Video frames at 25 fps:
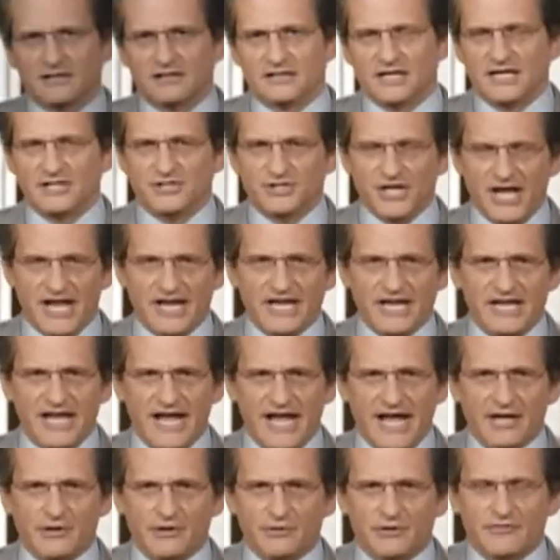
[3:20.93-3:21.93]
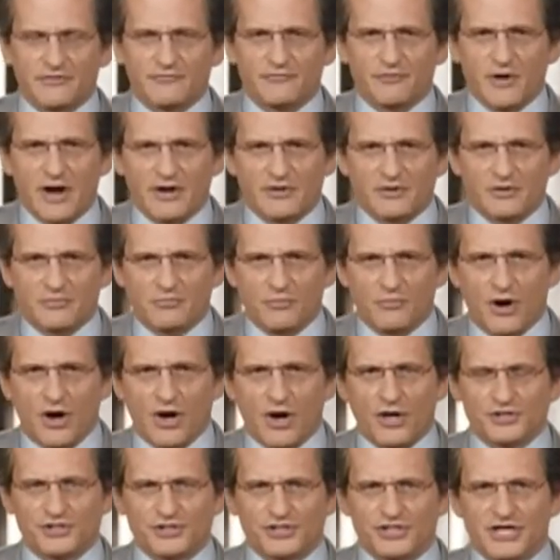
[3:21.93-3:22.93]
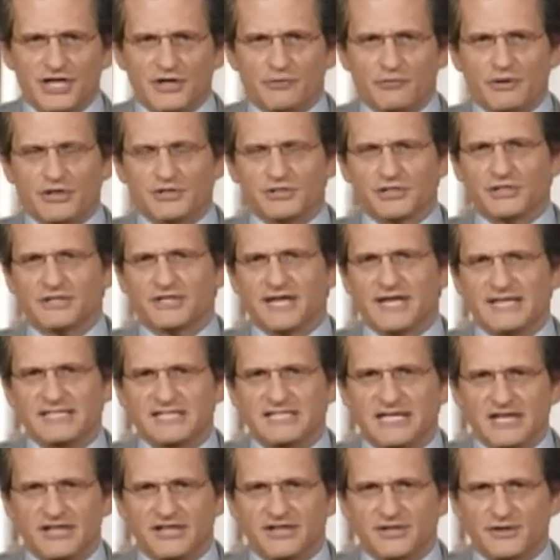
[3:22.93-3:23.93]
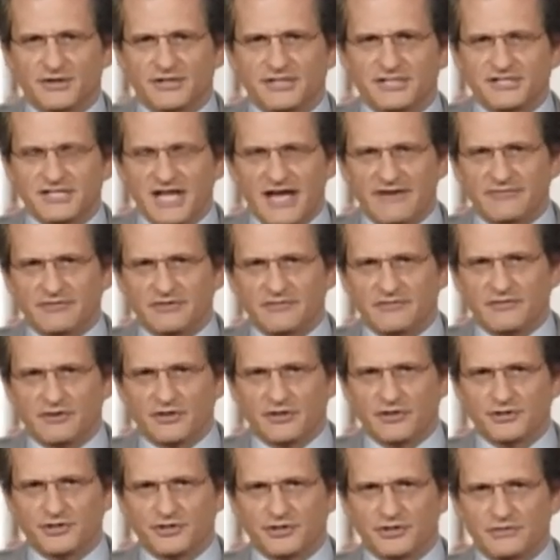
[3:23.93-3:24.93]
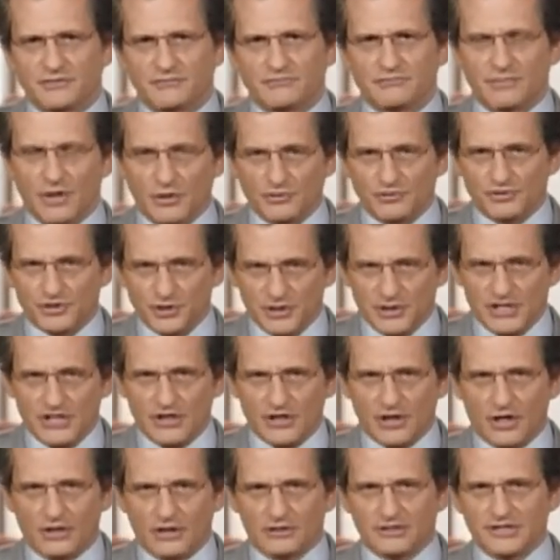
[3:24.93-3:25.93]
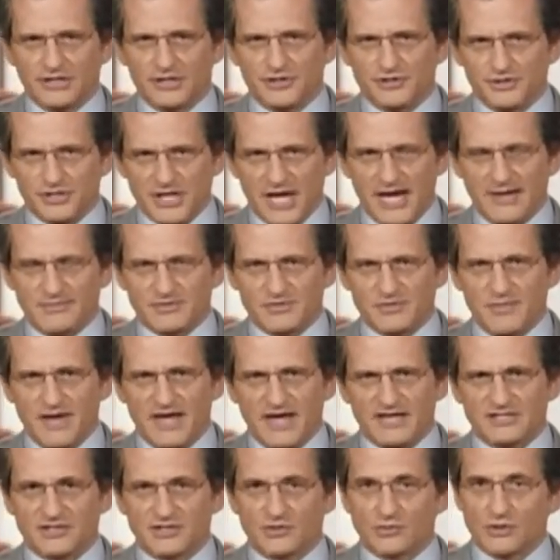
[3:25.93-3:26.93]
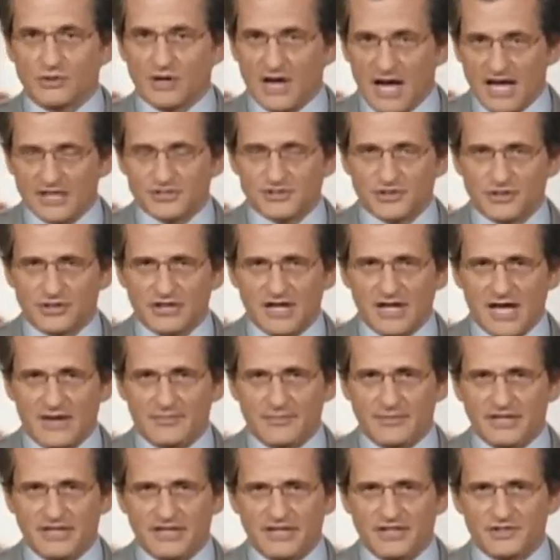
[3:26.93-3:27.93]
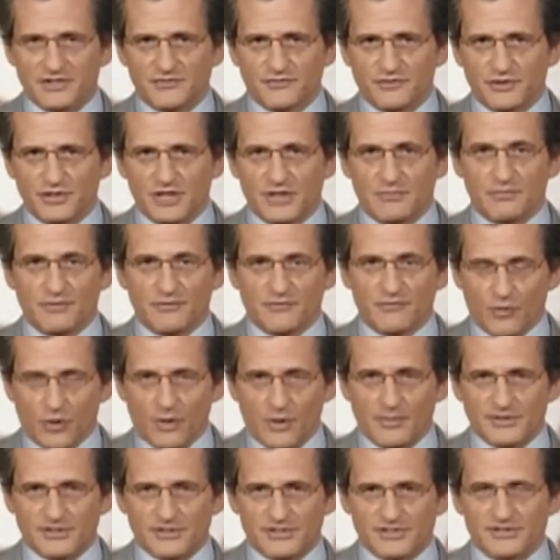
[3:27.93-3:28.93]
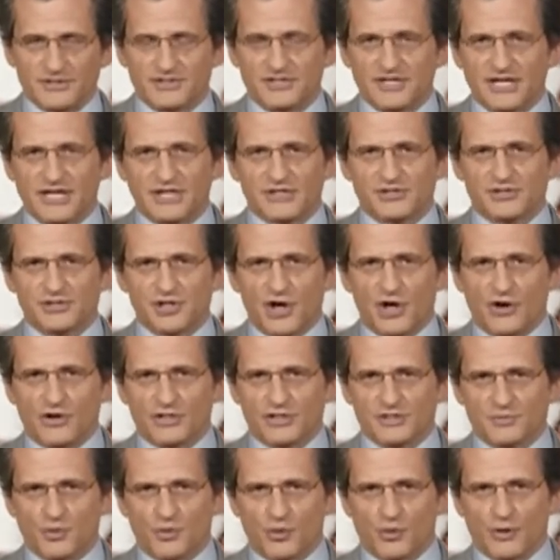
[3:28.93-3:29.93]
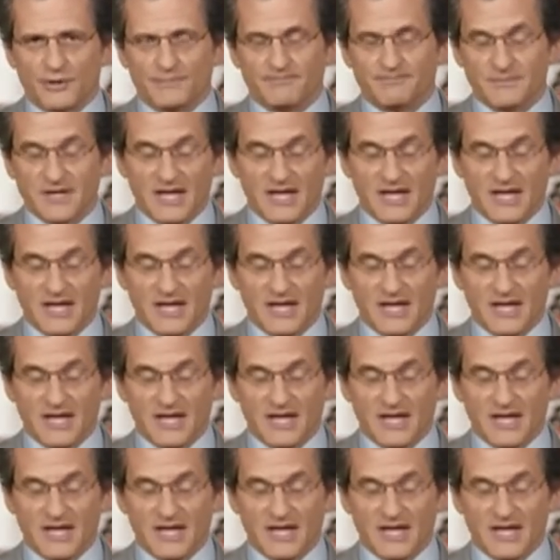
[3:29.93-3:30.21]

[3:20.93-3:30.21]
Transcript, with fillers: Like Janet Gaynor and Fredric March in the original 1937 version, both Judy Garland and James Mason were Oscar nominees for their performances in A Star is Born.